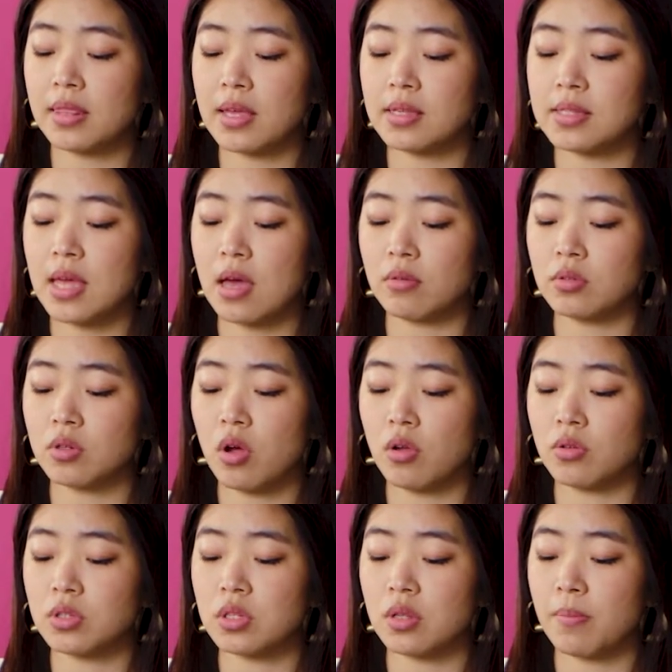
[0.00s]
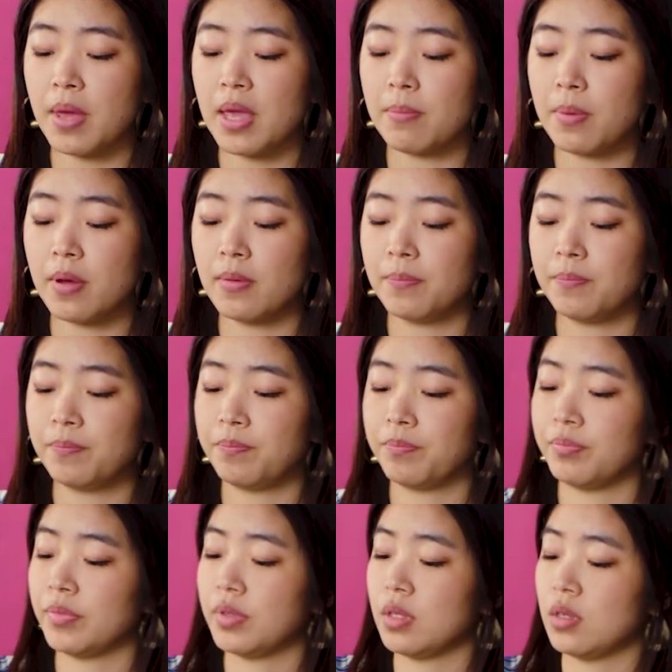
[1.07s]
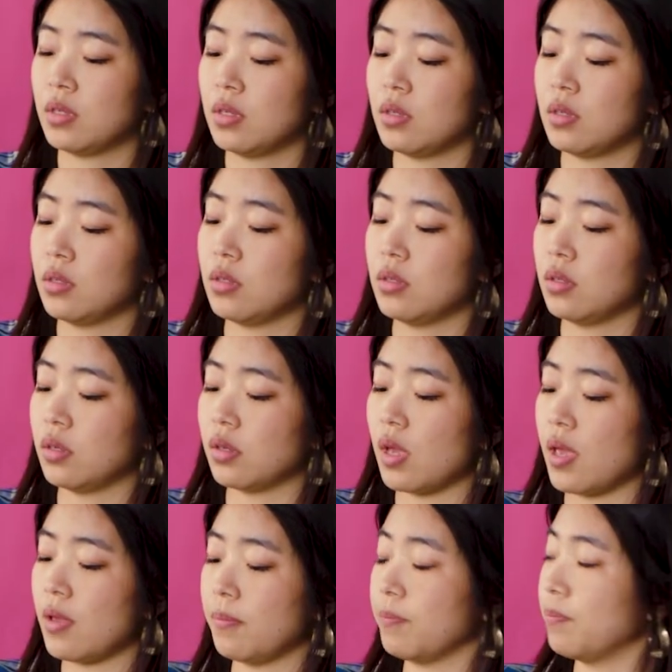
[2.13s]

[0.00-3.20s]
sound onto the paper. Okay.